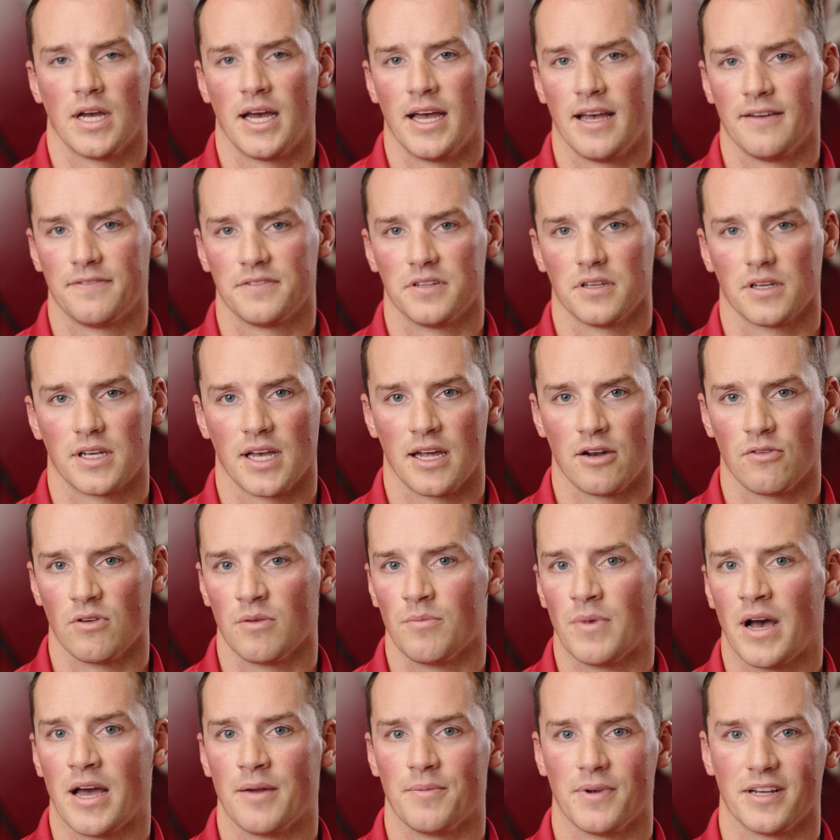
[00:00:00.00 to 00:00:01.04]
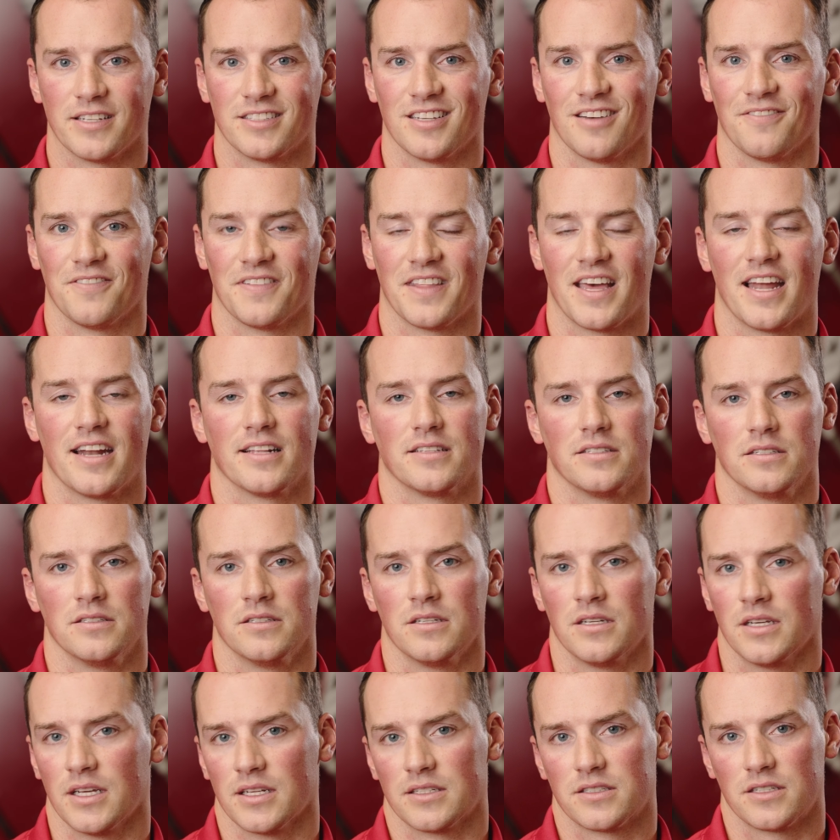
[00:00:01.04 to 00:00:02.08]
I have to kind of remind myself of that. It's
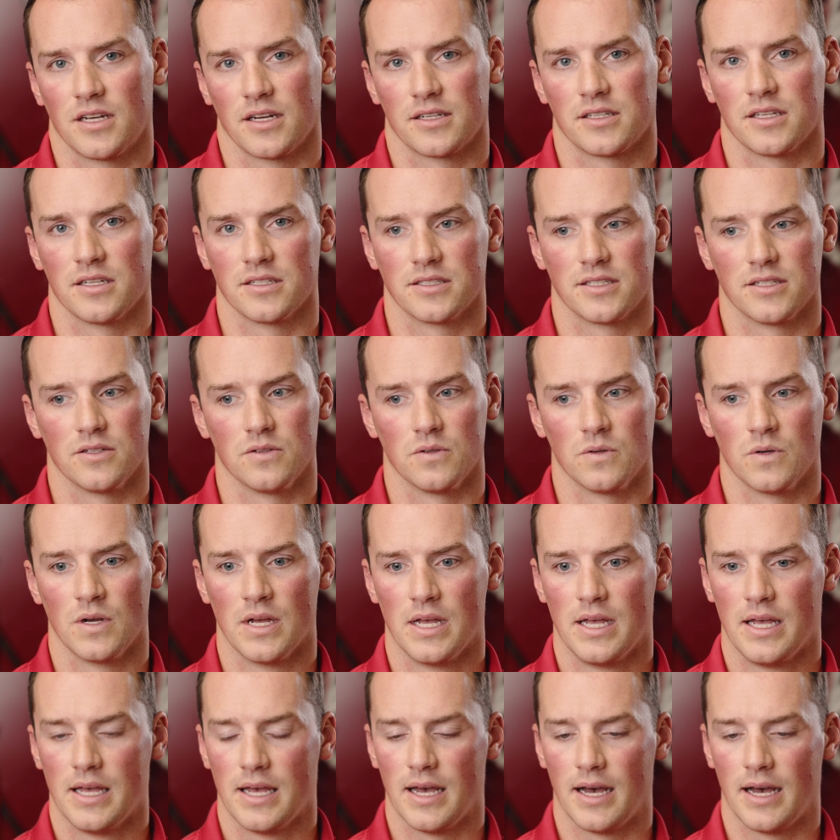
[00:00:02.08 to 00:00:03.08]
easy to get sucked into,